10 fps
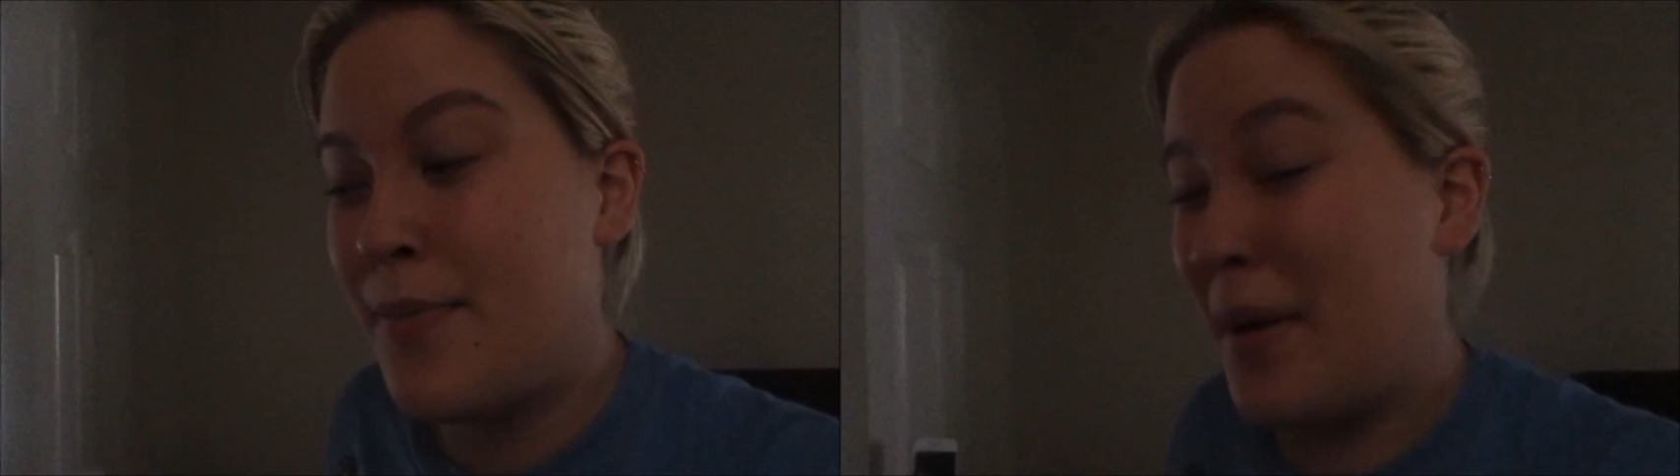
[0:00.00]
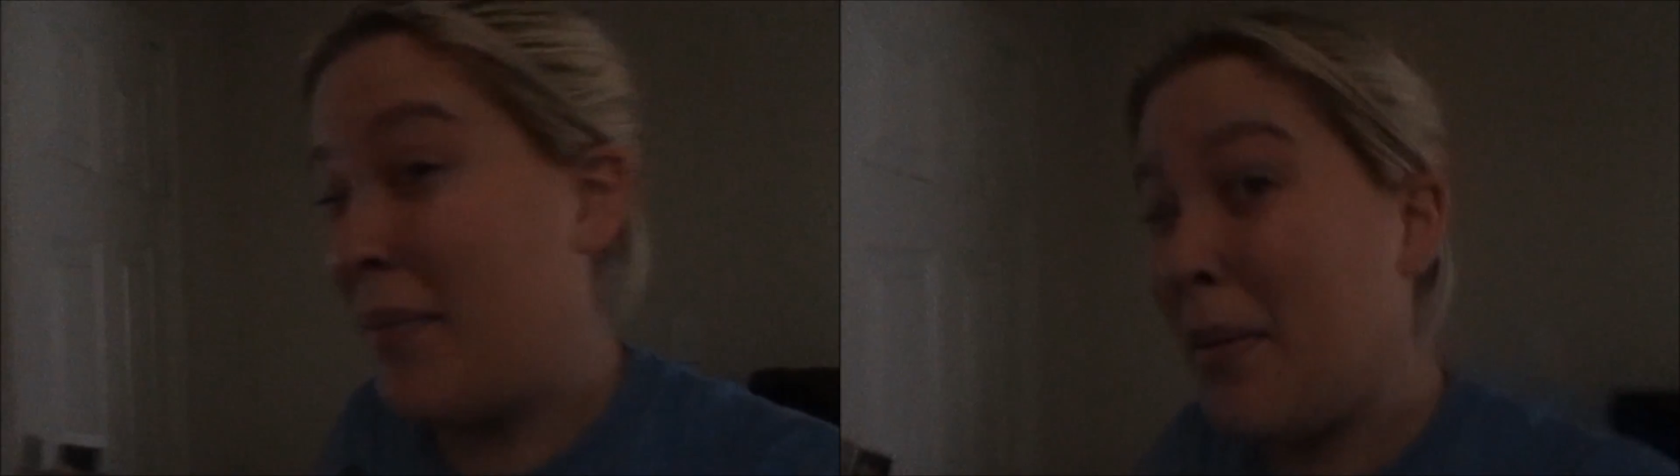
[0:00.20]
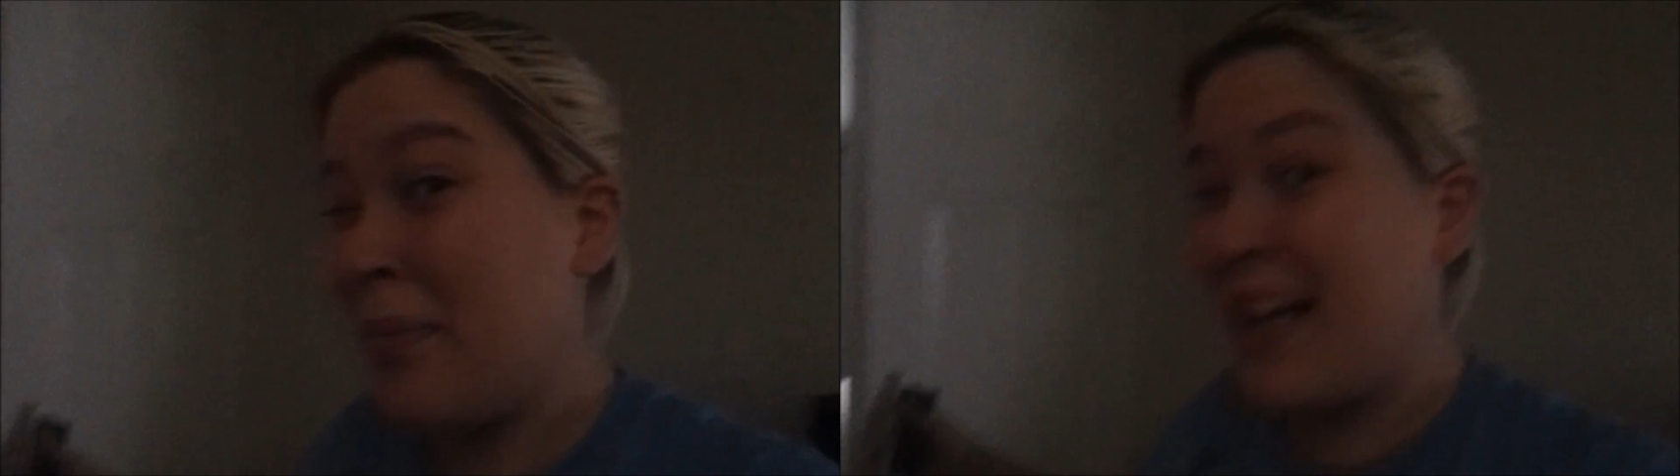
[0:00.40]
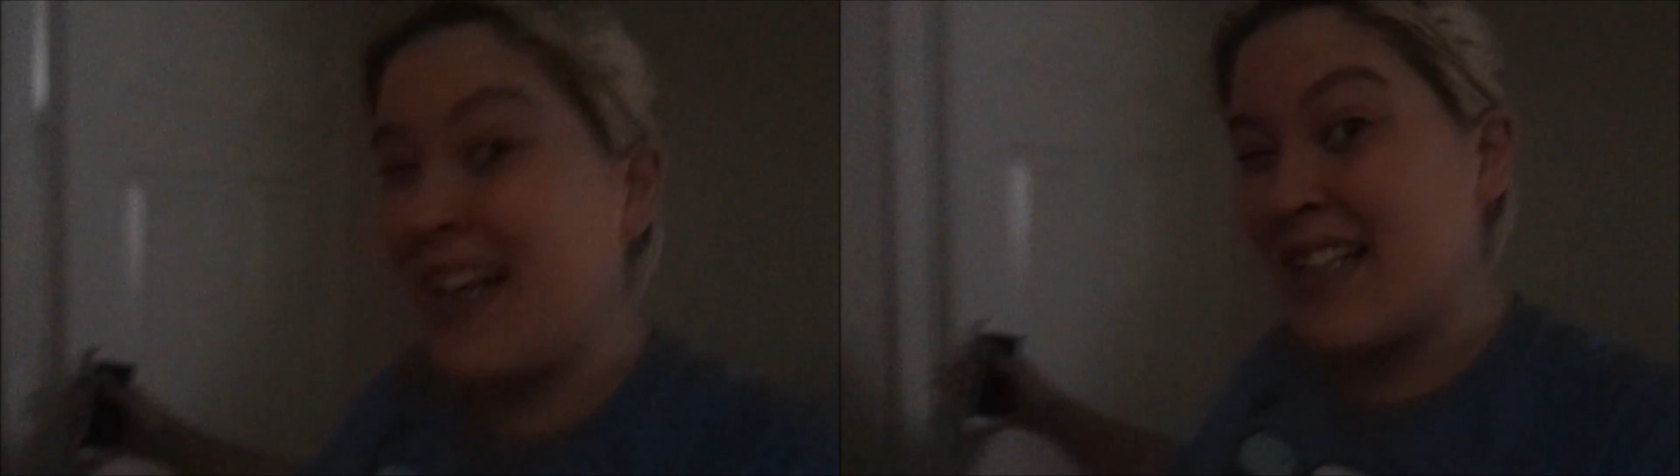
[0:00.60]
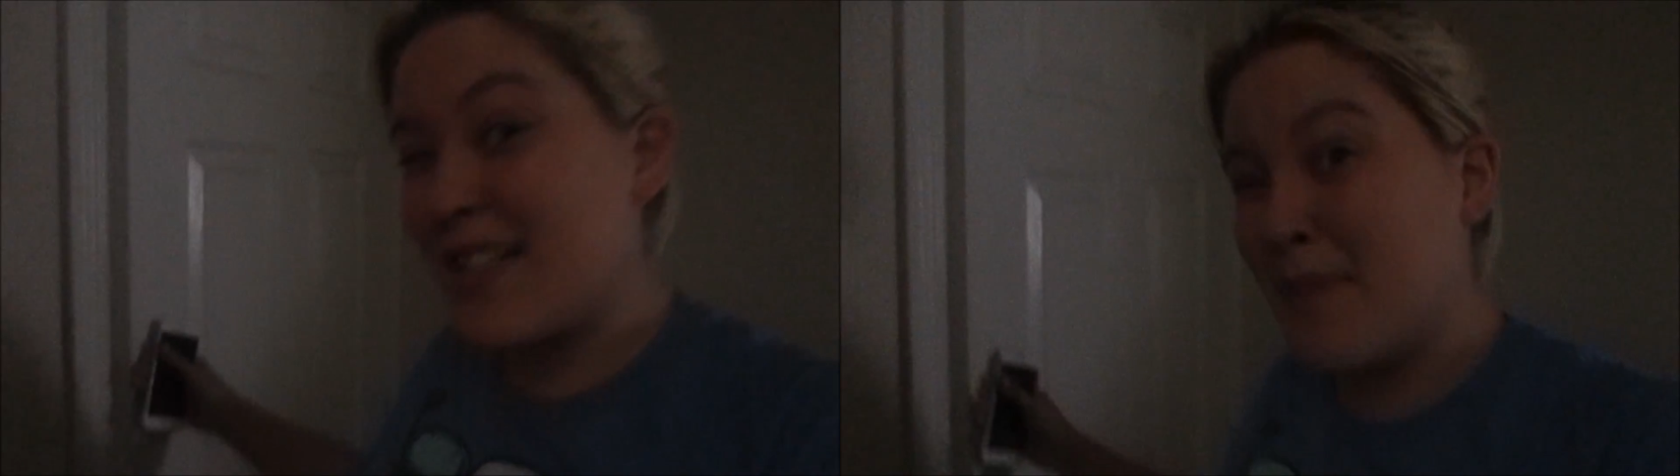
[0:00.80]
And I'm not
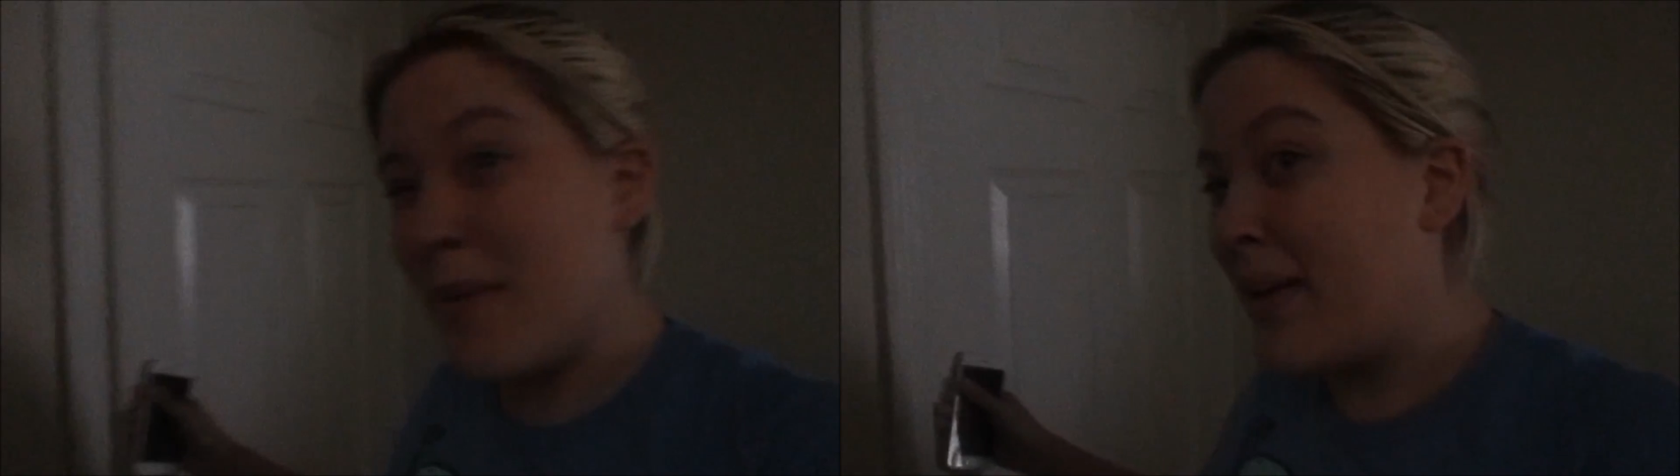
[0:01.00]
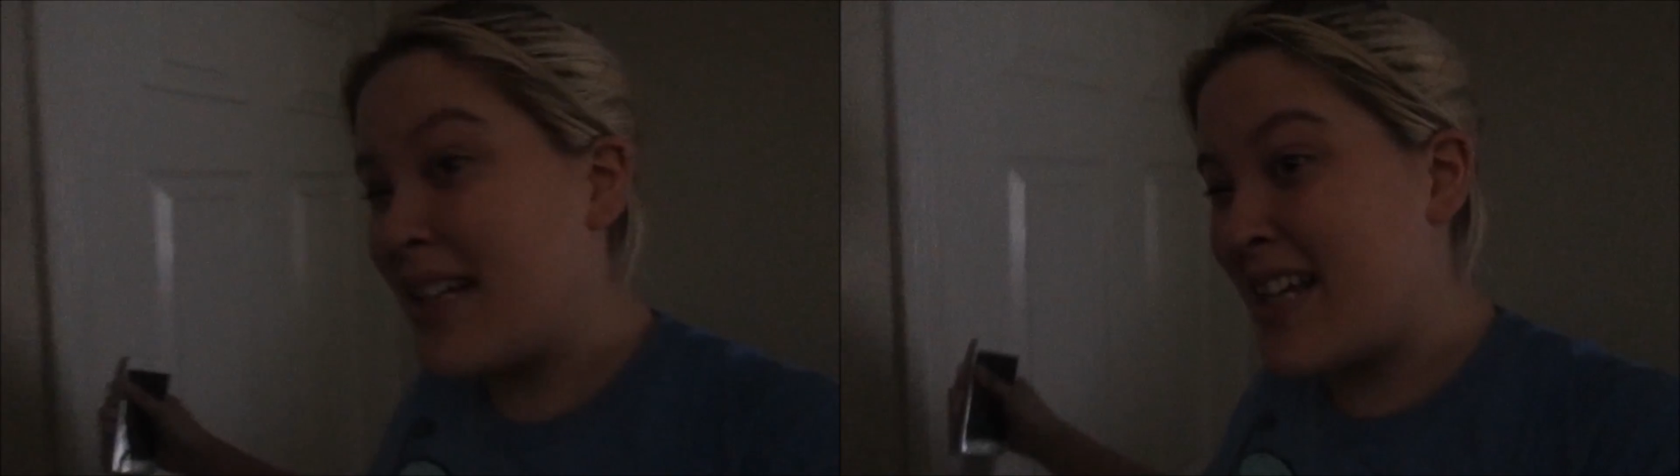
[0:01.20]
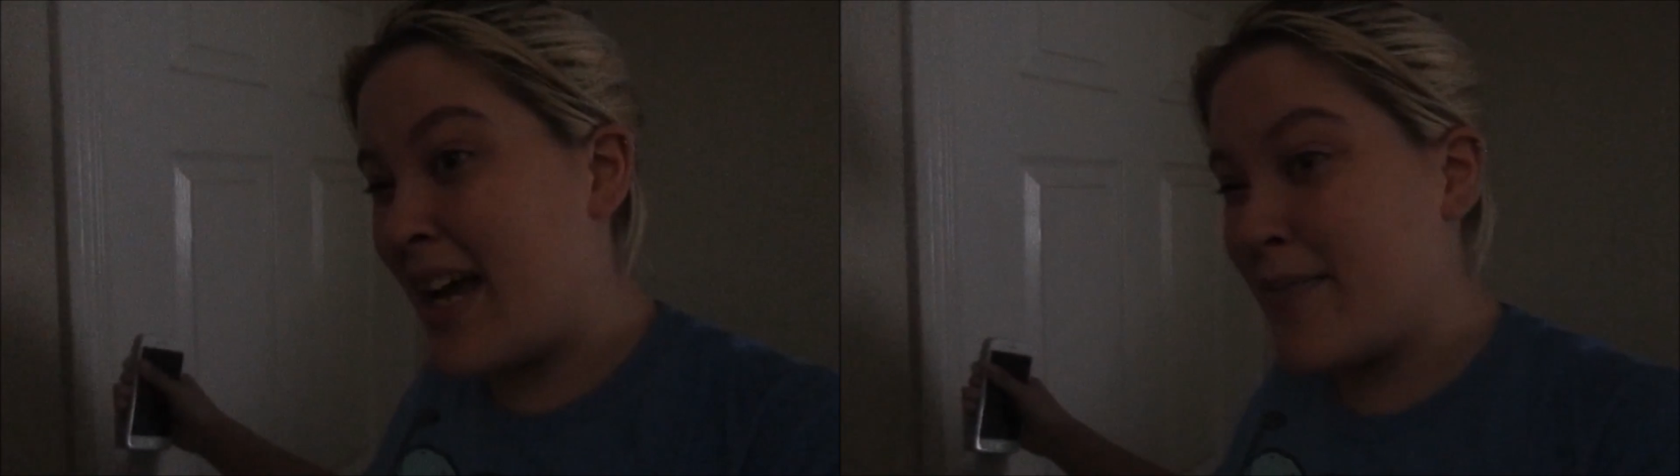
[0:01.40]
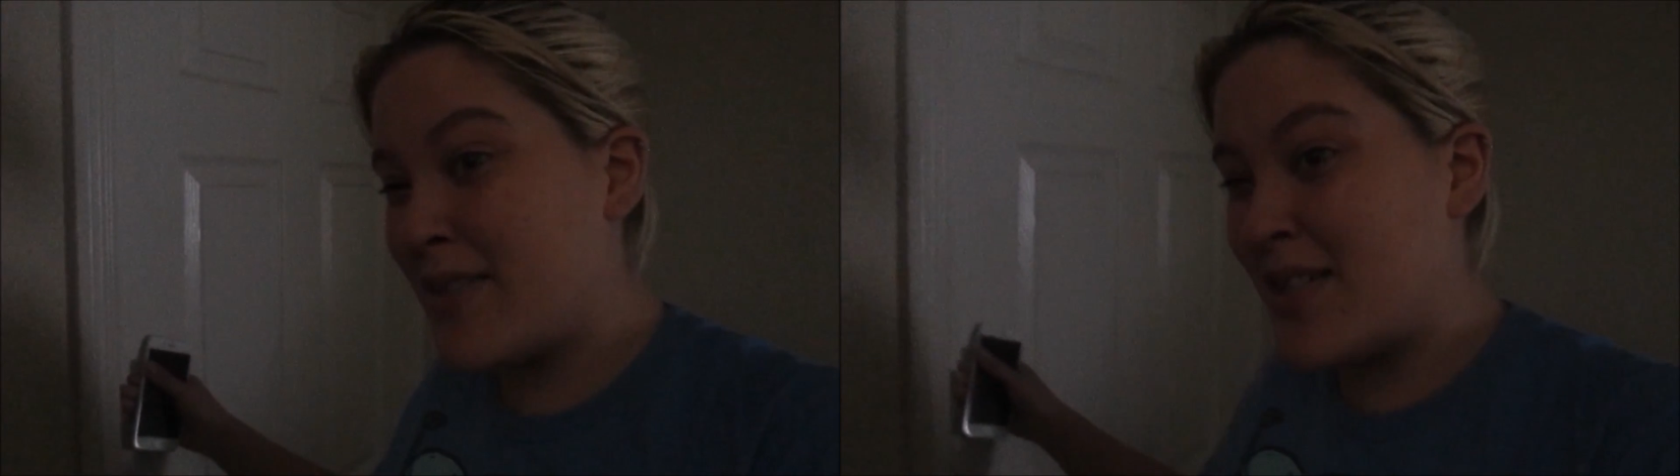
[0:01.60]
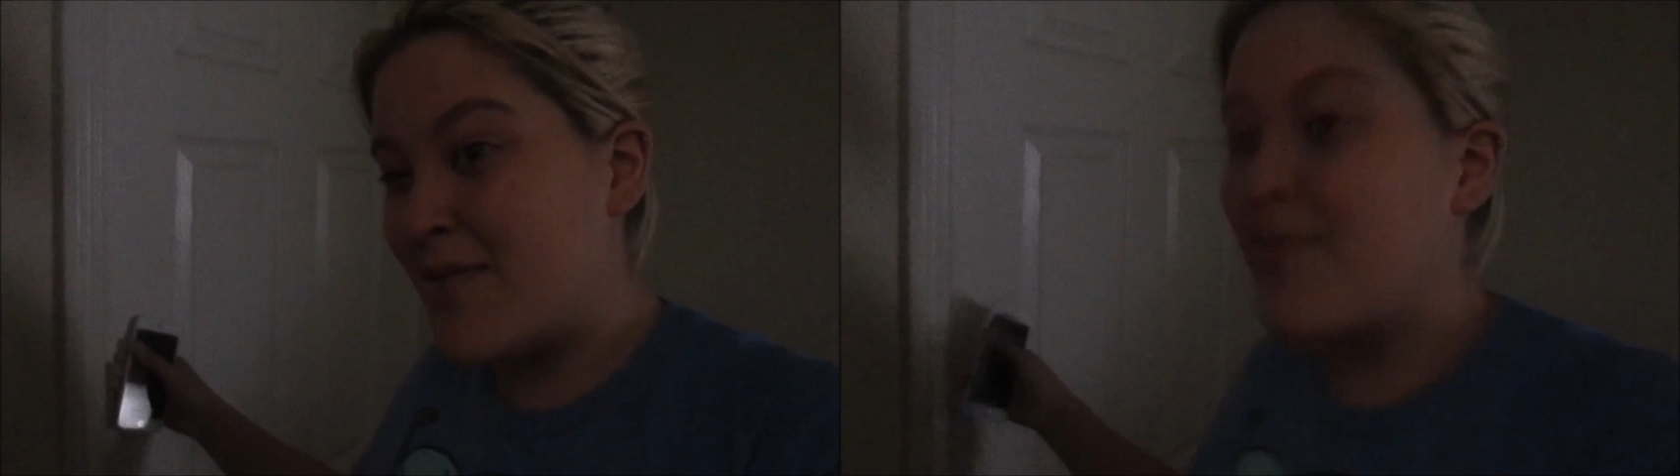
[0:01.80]
planning to swim anytime
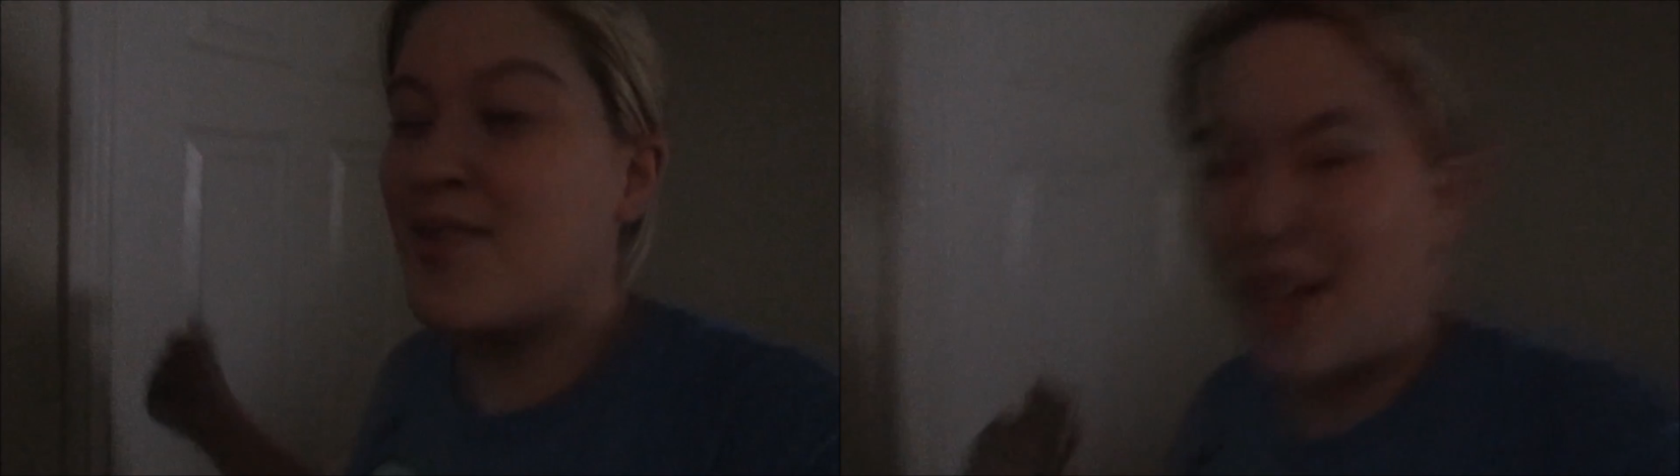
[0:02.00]
soon,